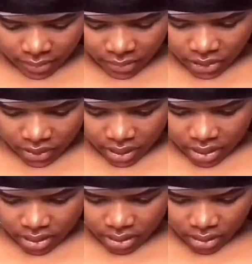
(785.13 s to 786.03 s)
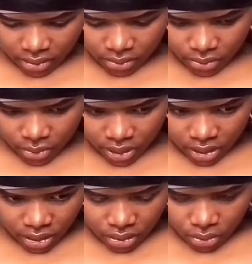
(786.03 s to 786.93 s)
Your head's gonna look weird
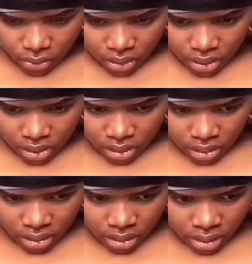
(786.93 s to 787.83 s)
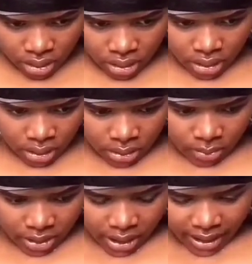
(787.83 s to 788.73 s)
and squashed.
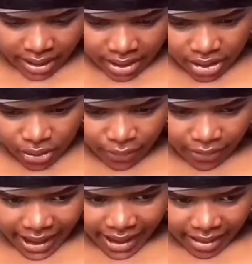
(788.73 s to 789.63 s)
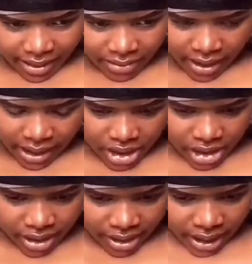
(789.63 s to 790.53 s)
But yeah, this is to flatten out the
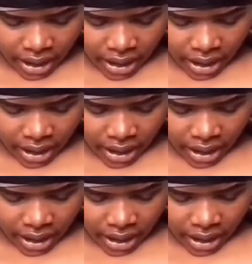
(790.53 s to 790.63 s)
edges,